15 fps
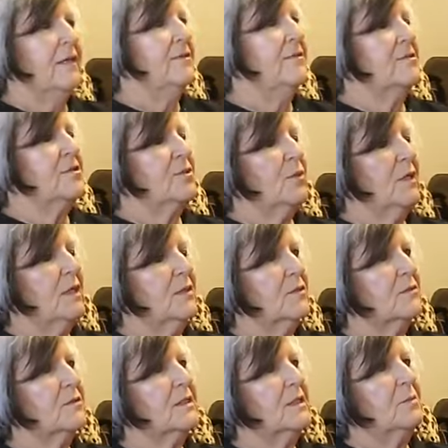There's 3
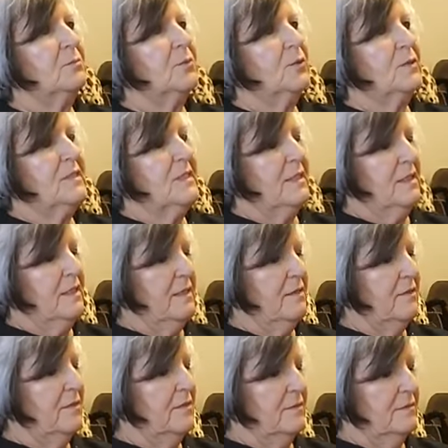little clipboards in
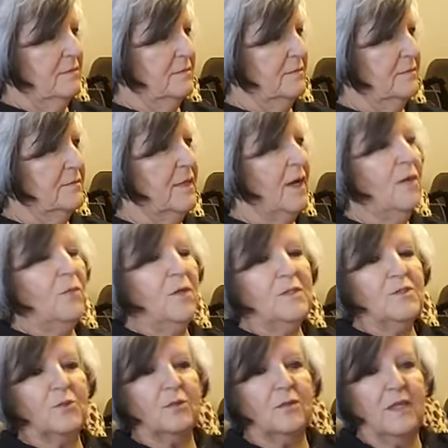here. Oh,
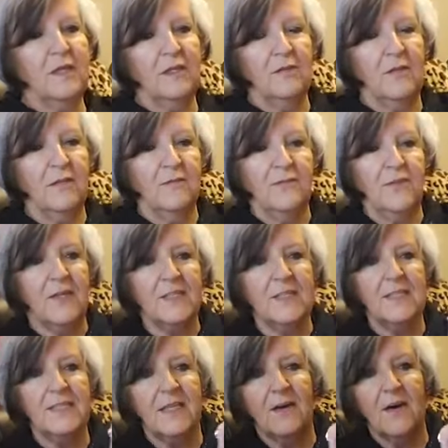one's real cute. I don't know if you can
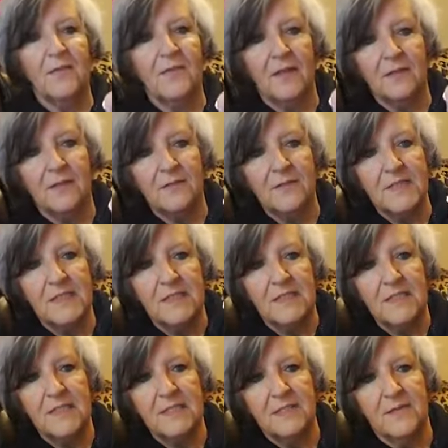see all the little
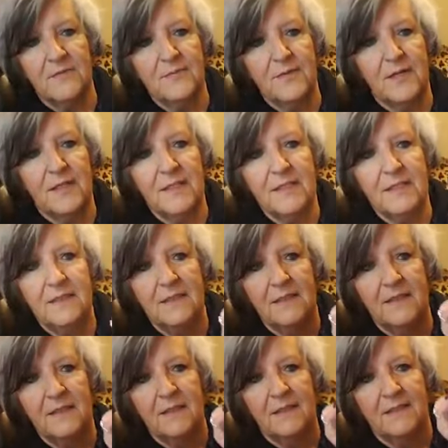Scentsy stuff on it.
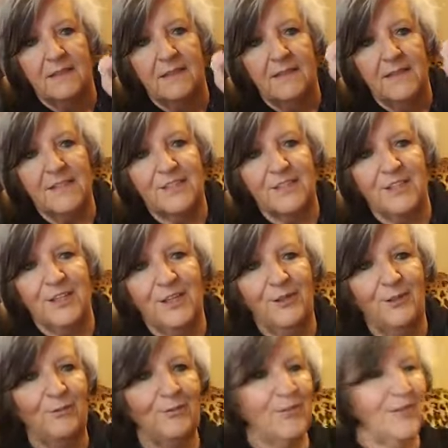That's
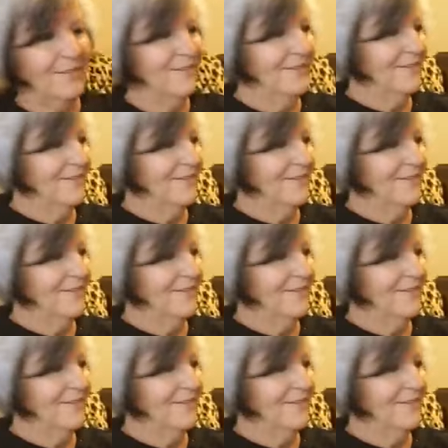cute.